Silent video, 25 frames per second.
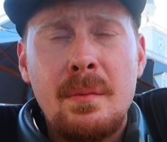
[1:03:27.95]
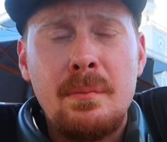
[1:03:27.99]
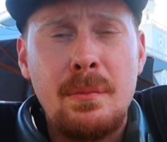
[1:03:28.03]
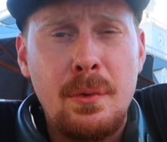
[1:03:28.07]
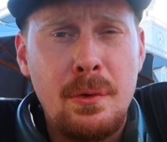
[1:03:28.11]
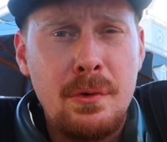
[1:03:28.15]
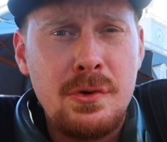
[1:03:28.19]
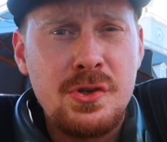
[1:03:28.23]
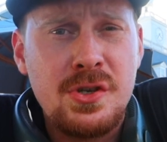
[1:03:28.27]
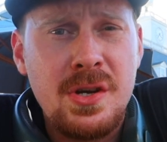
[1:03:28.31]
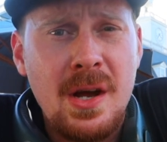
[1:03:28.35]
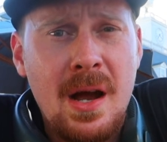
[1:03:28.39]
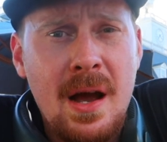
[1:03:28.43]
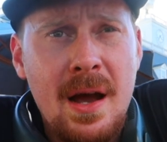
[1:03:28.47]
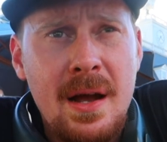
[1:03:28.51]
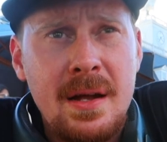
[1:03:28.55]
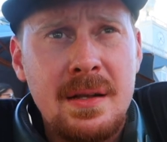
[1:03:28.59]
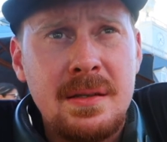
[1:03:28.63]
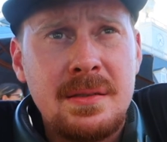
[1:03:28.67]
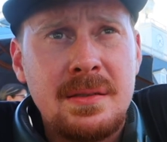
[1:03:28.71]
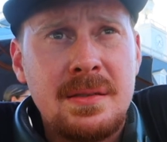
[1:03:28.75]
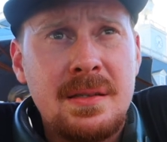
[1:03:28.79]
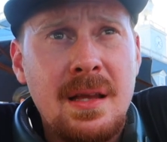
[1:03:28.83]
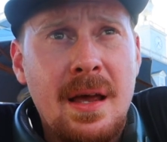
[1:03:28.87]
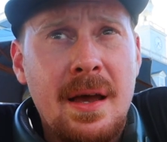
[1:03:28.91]

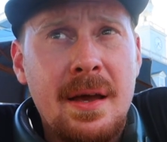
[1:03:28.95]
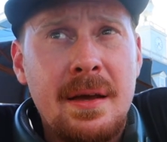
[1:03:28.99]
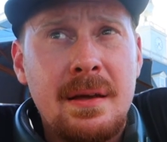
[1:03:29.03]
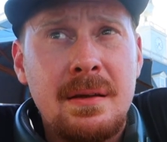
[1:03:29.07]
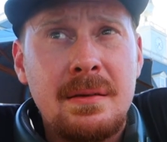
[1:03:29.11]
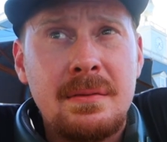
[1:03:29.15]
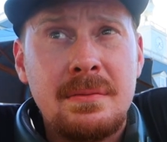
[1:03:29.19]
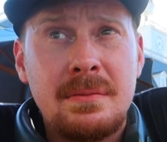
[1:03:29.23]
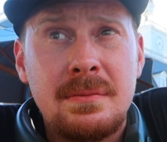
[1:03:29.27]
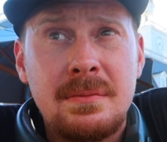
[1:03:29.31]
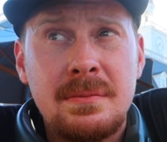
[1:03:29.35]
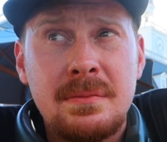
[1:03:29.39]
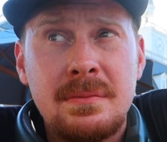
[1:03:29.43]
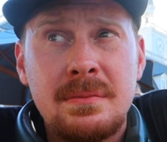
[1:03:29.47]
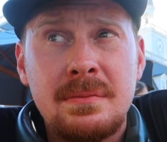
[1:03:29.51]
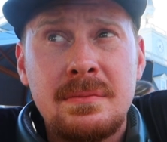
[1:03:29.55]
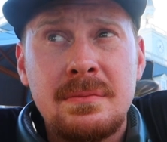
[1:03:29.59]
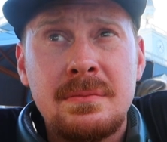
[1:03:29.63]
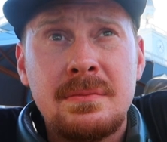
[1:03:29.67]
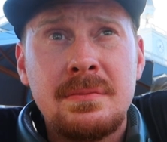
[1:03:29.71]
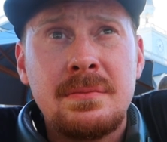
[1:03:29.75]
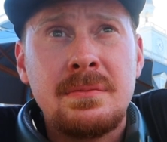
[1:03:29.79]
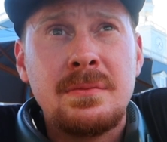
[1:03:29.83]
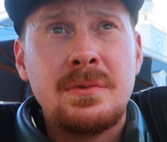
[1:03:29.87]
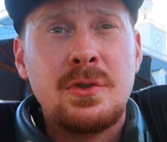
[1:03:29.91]
Moonshine's like
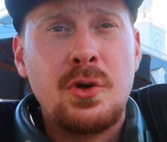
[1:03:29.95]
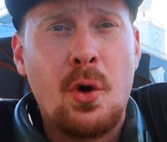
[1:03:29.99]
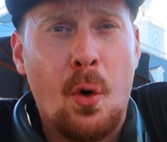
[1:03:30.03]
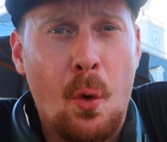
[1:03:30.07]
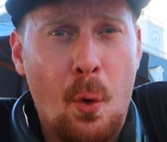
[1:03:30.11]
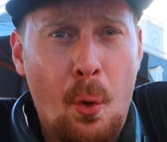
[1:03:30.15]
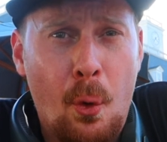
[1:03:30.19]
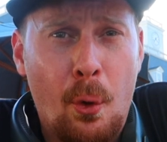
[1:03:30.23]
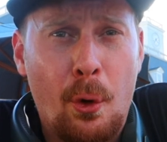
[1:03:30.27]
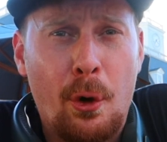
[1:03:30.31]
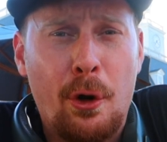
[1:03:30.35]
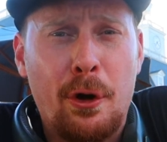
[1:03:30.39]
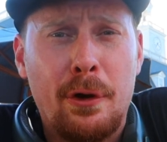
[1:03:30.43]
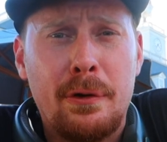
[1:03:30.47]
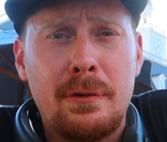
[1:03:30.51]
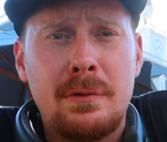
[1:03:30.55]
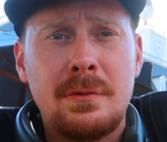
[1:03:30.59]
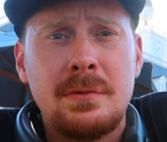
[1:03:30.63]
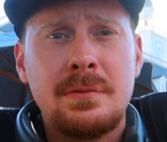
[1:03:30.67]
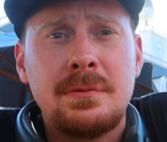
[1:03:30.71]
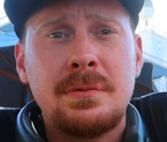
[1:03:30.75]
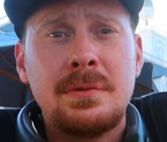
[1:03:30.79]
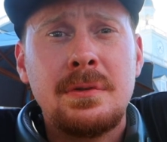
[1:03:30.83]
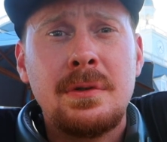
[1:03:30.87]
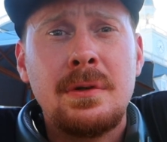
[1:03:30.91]

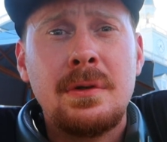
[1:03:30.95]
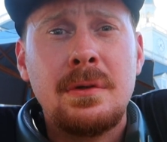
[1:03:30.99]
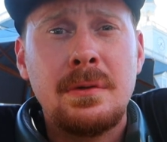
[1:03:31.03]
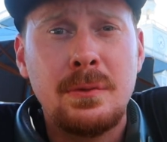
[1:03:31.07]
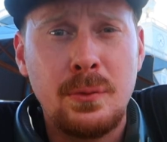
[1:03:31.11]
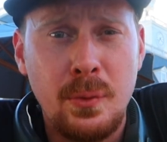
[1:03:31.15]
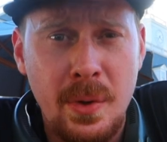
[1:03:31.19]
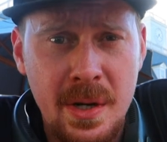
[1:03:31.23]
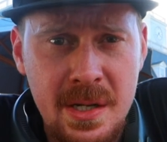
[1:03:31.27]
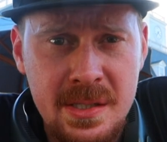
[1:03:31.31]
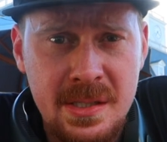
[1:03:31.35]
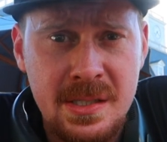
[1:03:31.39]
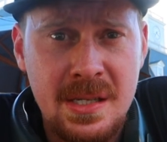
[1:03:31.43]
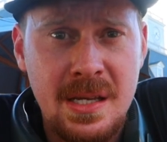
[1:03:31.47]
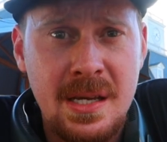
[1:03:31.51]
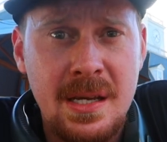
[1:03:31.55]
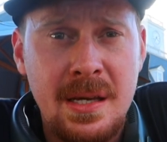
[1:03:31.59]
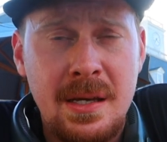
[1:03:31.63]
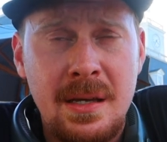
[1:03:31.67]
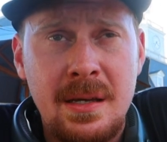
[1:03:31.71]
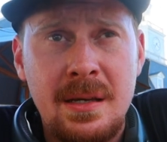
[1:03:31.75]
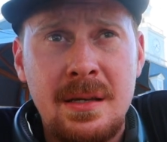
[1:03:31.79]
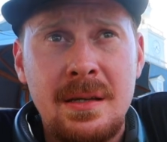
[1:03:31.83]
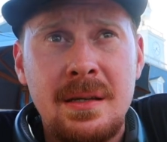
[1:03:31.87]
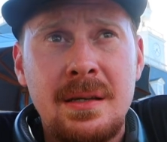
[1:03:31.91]
corn,
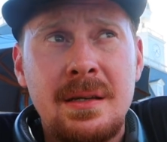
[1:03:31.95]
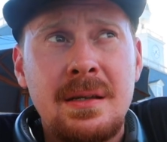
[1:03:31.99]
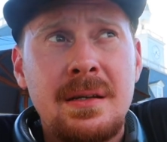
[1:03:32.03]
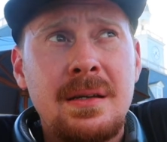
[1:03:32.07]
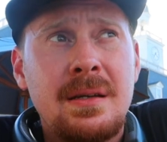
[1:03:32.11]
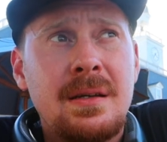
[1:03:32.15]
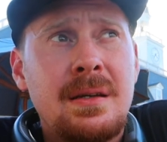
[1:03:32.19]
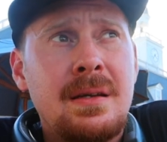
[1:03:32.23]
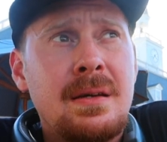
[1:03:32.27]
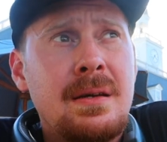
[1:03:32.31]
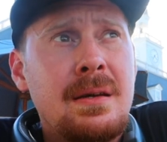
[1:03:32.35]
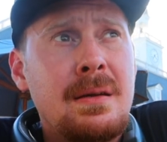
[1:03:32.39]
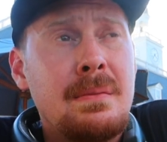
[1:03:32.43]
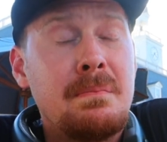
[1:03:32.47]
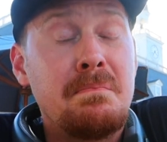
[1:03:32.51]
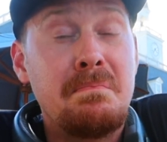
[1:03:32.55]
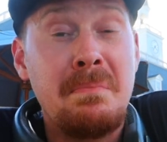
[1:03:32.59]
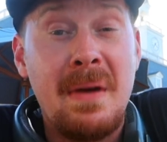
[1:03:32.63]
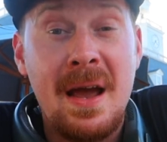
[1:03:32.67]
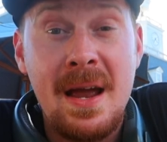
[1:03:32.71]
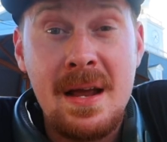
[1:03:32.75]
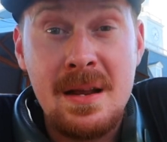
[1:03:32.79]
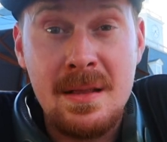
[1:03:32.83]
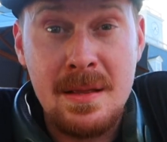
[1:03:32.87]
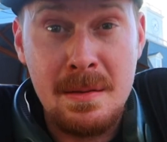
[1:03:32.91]
whiskey,
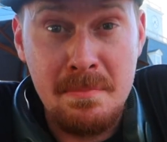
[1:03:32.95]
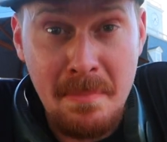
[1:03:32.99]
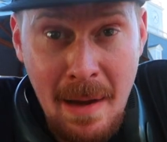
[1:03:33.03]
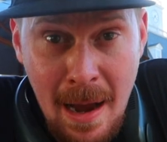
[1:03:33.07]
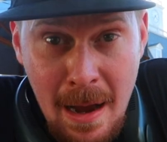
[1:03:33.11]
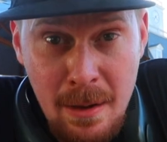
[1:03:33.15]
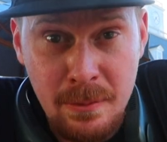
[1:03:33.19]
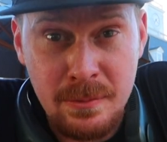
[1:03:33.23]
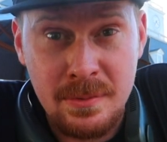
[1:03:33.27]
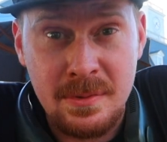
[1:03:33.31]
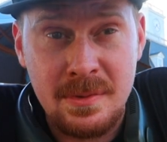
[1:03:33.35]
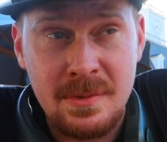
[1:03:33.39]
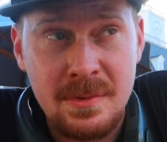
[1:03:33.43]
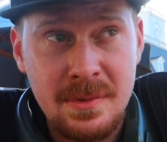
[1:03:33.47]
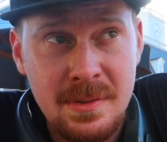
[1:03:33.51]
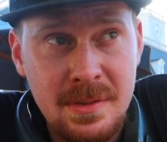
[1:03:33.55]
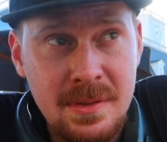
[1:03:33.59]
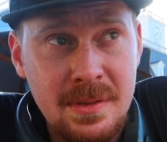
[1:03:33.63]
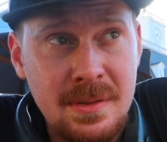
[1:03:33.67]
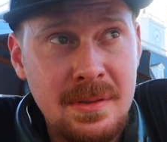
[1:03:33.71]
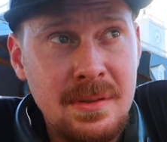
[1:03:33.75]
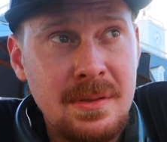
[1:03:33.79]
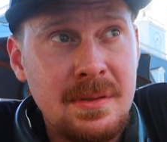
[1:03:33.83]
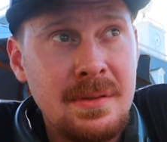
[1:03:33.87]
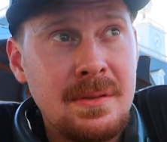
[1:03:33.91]
made in the
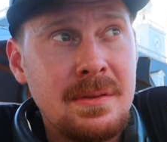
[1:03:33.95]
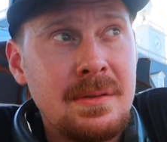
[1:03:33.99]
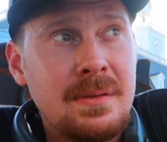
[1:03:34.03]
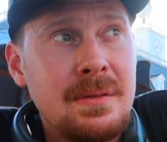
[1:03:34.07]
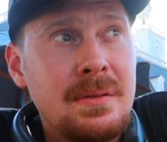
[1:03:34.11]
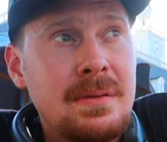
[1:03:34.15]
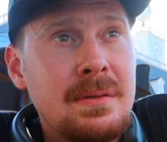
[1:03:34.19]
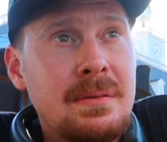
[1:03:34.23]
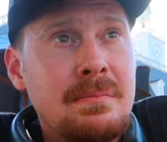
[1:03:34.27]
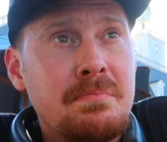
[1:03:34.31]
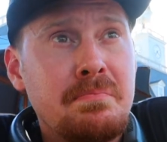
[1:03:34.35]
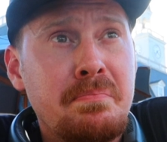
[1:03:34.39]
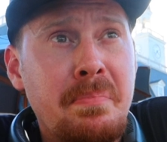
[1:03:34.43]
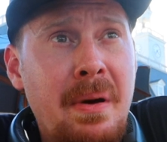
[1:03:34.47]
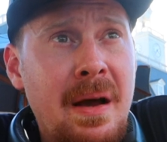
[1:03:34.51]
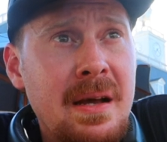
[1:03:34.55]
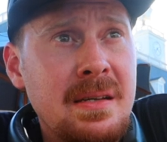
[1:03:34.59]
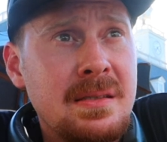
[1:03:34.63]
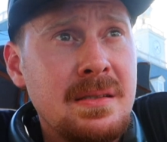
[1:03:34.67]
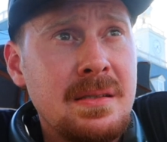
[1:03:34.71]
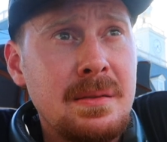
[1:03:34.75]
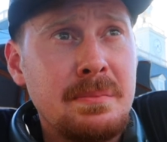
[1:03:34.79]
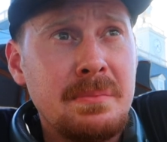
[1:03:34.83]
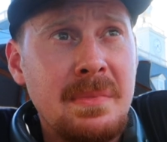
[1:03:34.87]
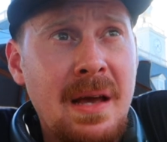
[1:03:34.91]
mountains by
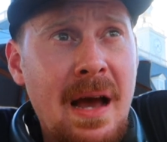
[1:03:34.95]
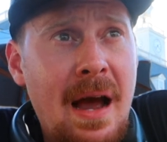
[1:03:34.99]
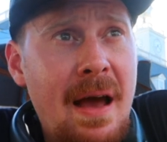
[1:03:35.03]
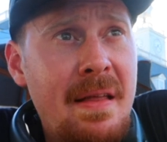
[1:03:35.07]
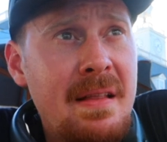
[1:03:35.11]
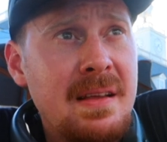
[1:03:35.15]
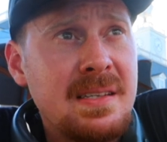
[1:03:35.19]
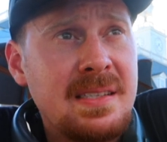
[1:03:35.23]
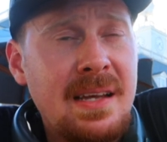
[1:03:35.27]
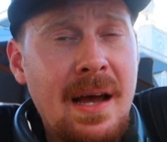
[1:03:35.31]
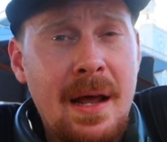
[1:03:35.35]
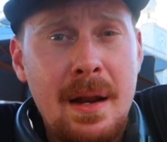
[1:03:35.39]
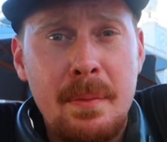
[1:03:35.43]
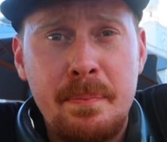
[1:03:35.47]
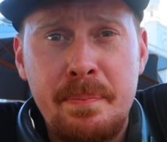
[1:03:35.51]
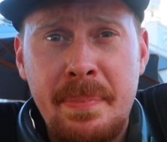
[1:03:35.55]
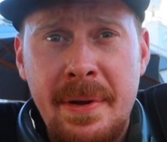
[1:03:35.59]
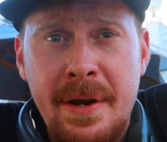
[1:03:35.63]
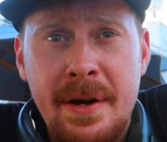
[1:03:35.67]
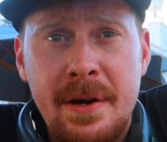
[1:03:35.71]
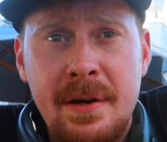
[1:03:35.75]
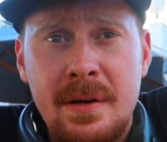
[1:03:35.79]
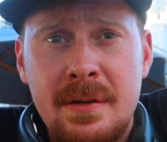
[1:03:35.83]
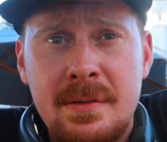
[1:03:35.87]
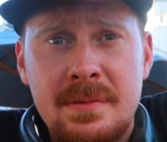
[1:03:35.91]
some guy that's got a
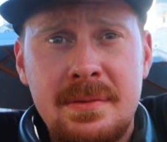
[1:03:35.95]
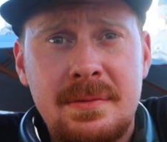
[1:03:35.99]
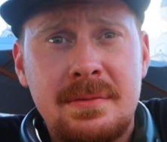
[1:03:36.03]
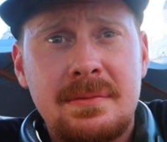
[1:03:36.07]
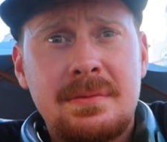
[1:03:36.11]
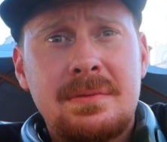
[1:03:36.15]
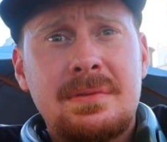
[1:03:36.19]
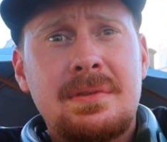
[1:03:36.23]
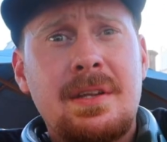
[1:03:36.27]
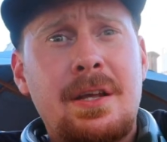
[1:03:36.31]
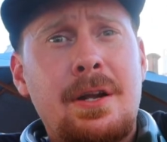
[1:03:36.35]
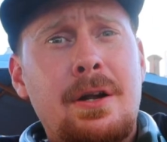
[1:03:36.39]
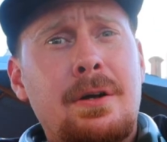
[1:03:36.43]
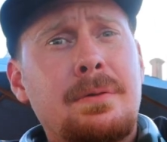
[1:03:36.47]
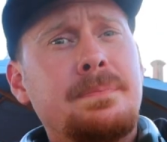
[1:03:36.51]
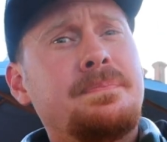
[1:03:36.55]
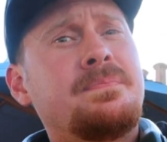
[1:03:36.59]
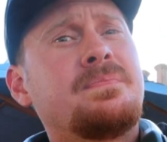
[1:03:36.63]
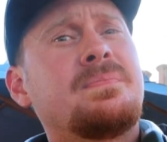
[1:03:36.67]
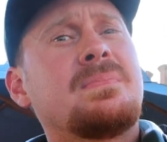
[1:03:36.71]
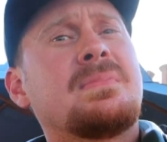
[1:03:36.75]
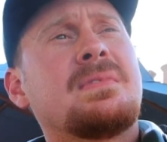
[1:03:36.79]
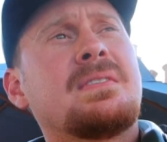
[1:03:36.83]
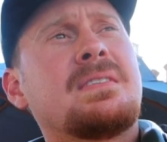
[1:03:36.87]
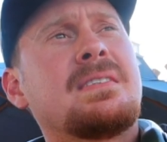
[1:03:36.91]
beard, you know,
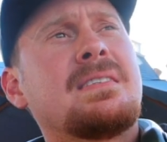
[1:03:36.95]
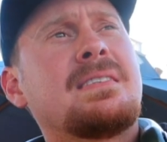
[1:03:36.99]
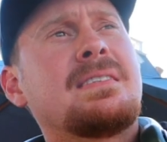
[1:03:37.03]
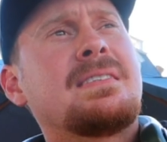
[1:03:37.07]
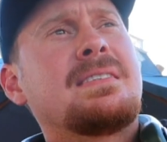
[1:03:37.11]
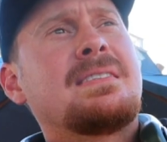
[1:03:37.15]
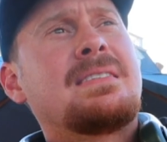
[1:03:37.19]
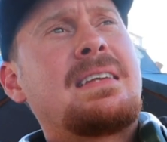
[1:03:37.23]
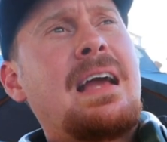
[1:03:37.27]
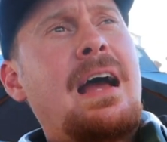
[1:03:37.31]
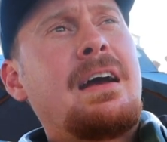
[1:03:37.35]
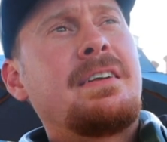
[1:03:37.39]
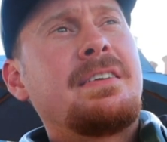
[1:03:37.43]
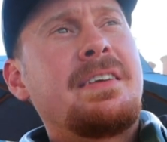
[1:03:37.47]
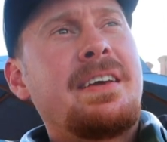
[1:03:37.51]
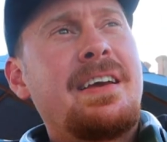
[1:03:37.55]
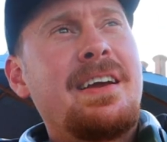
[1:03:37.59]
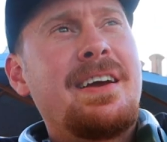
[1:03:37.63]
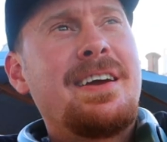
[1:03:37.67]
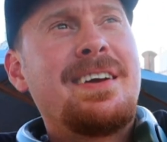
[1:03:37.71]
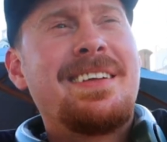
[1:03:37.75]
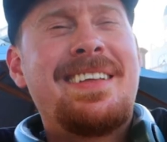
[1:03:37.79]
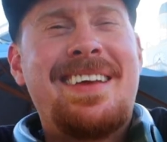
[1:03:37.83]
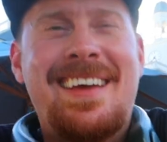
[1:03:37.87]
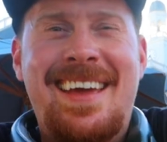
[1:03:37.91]
and one leg down to
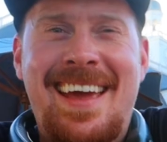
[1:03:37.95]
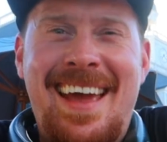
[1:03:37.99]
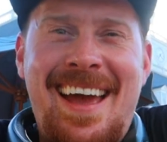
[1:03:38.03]
here and,